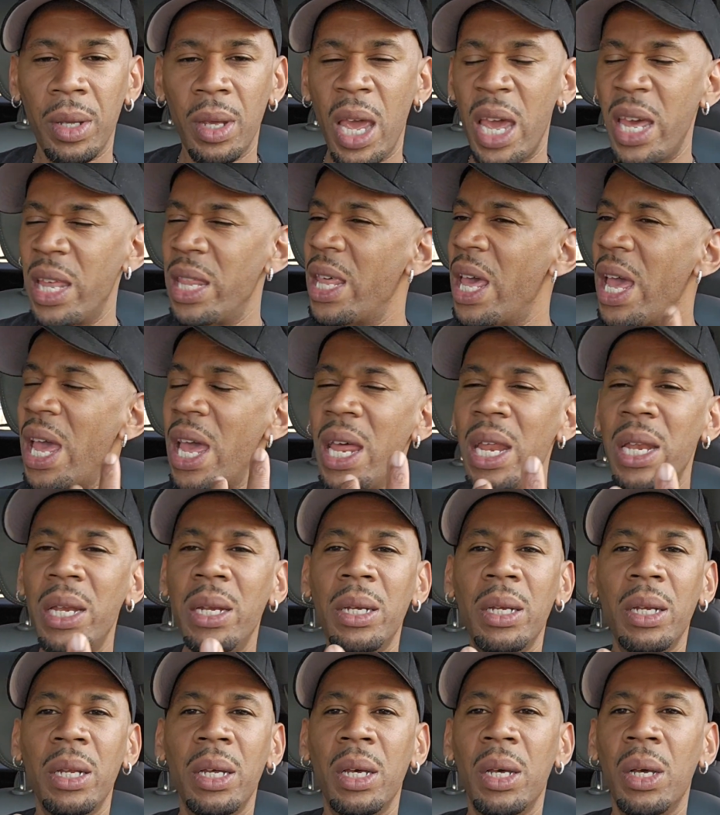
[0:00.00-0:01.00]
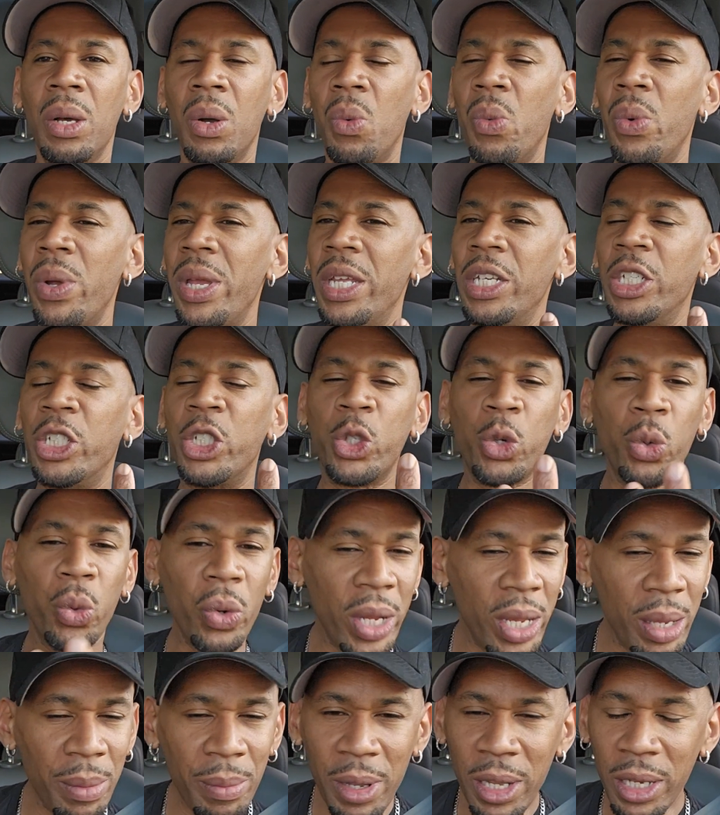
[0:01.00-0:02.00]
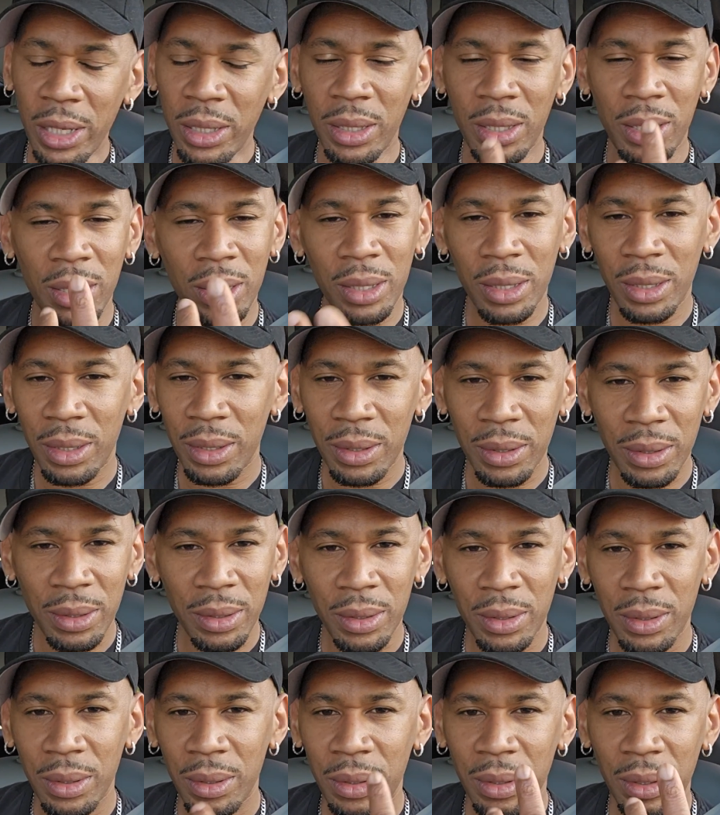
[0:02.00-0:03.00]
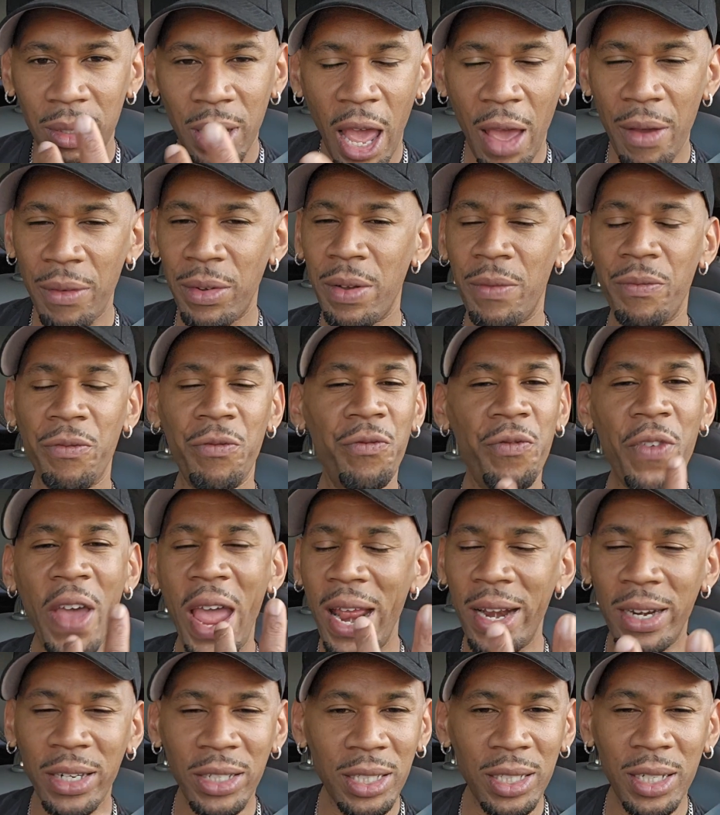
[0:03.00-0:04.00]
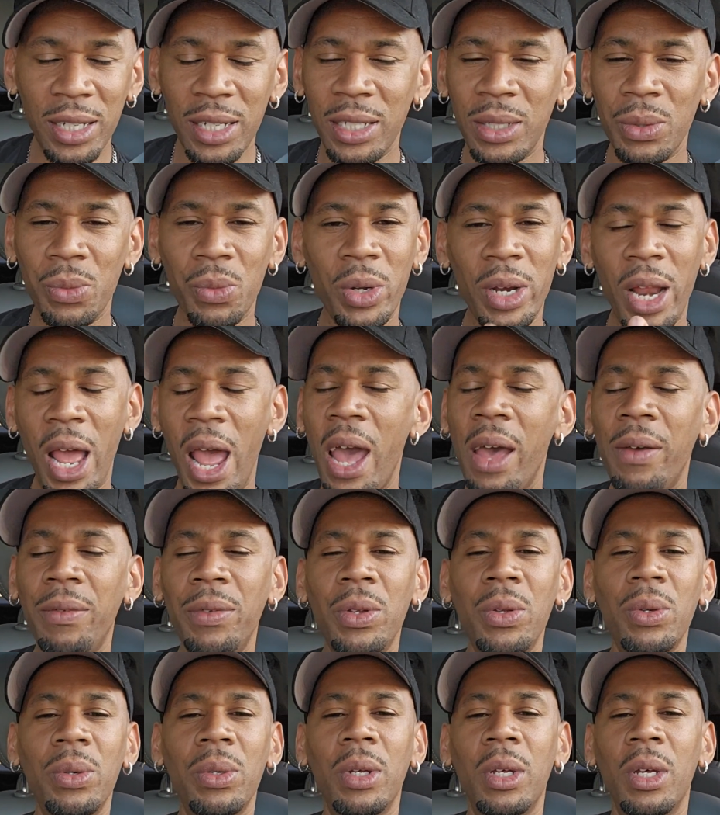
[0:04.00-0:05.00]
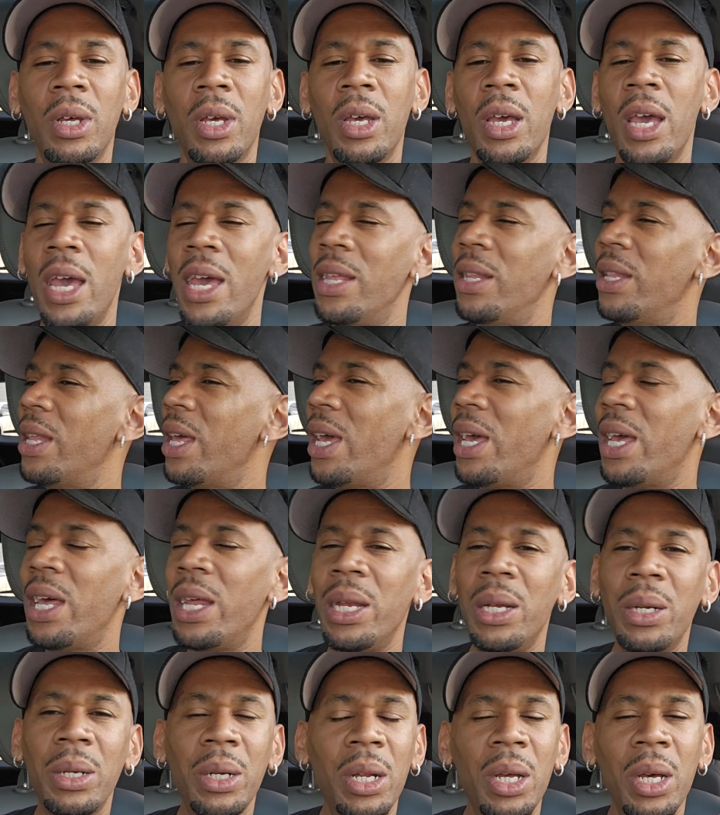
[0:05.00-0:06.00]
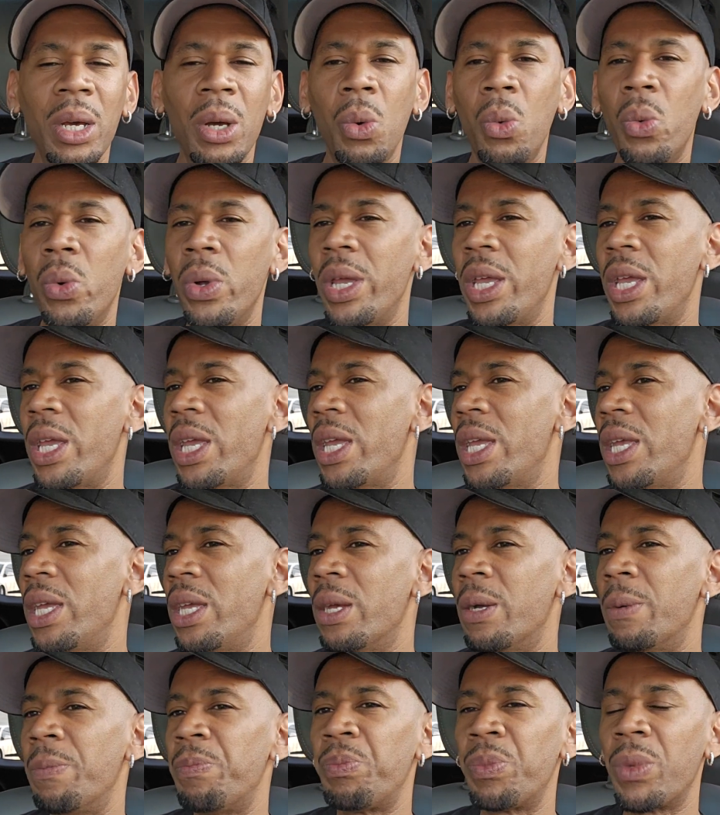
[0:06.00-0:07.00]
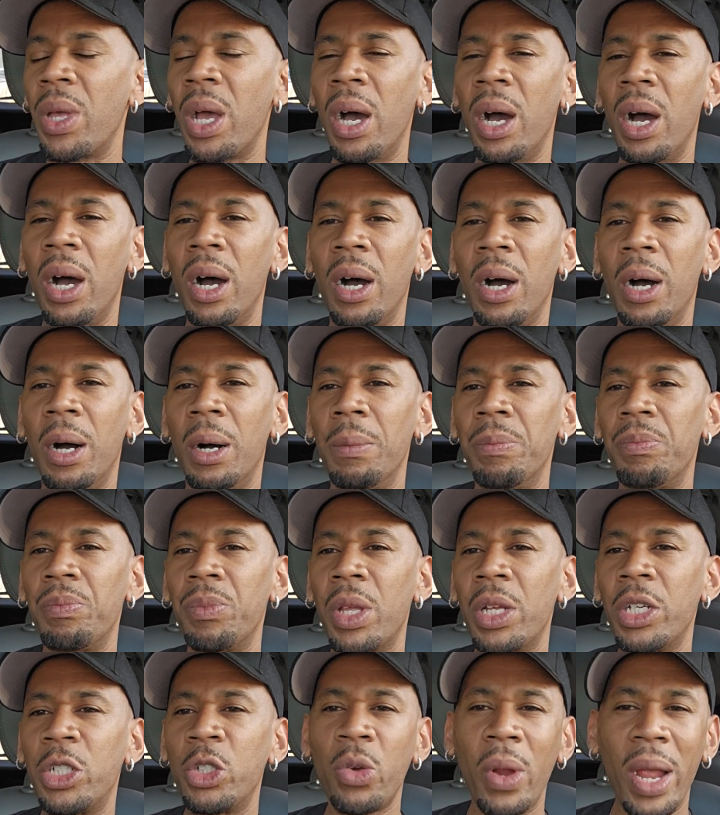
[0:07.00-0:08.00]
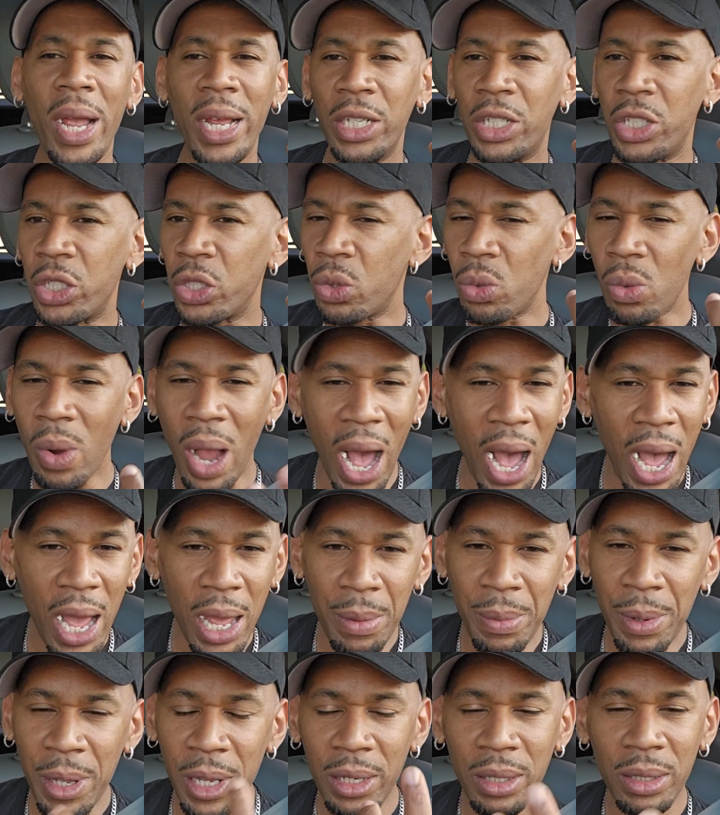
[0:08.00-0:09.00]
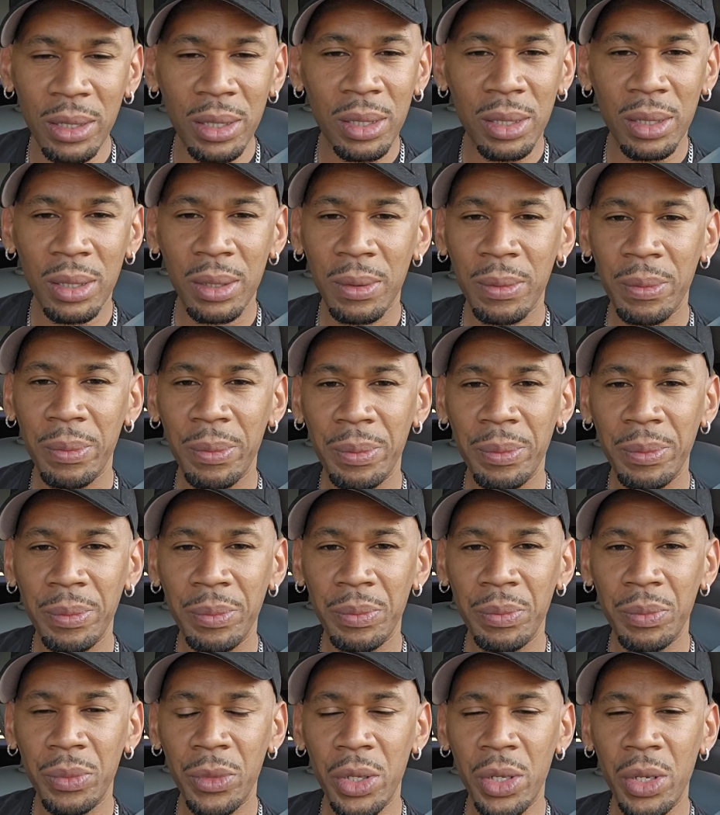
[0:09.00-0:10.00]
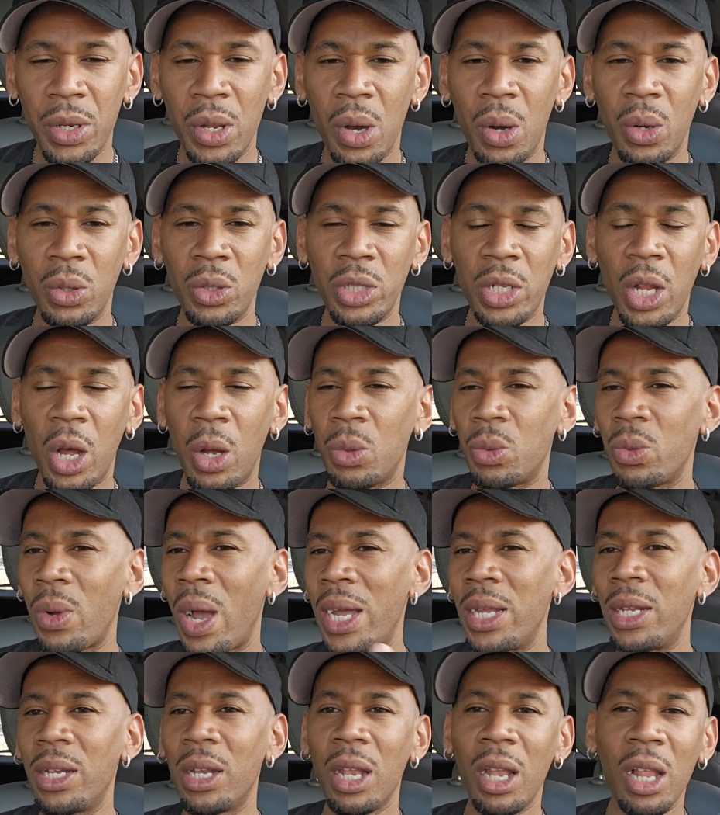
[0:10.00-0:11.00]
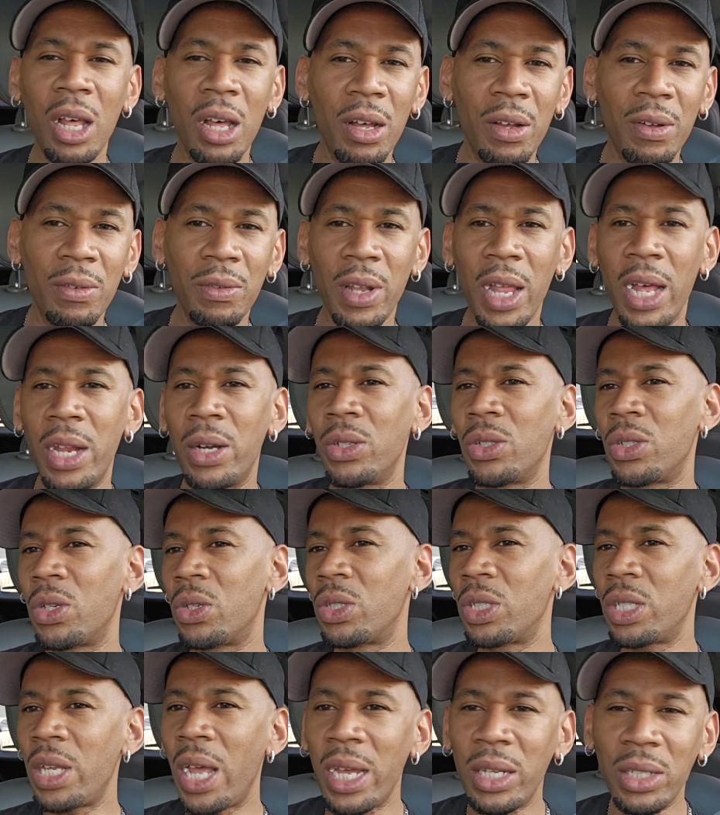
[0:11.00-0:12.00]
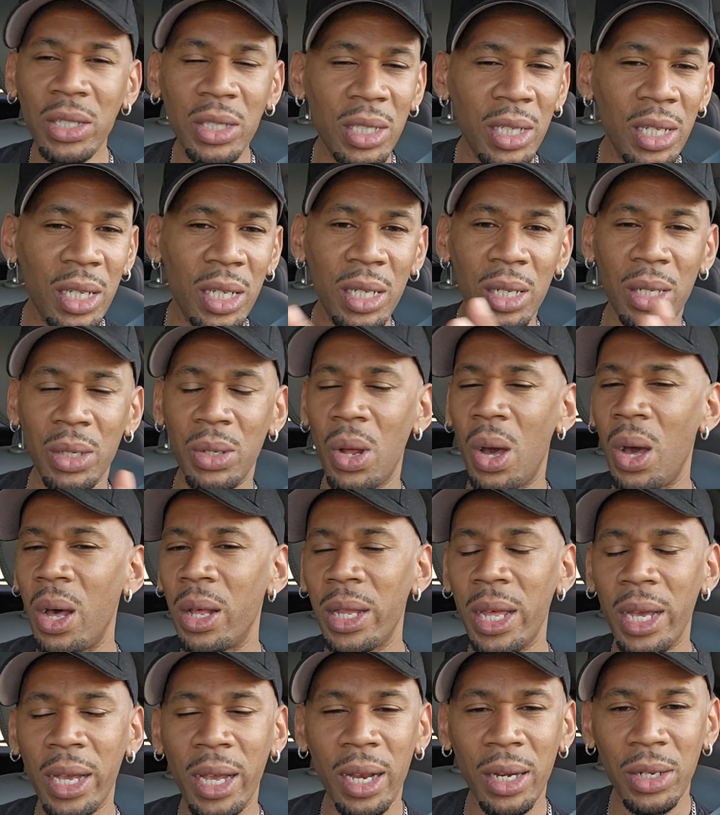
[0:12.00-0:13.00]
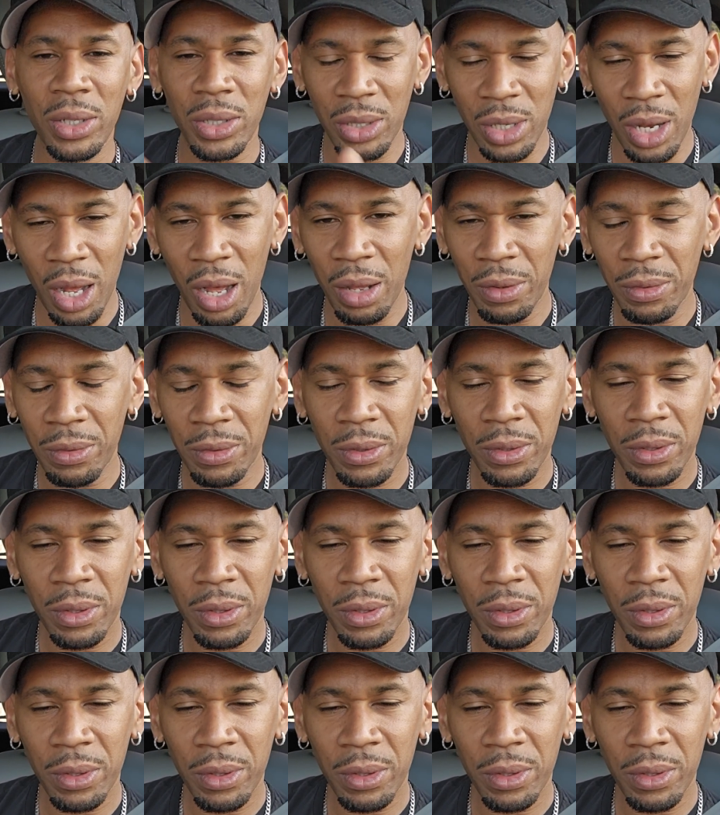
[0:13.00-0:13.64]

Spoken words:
And then we dream it, having them fantasies and what have you. And then we transcribe it, you know, start writing love letters or texting and all that kind of stuff,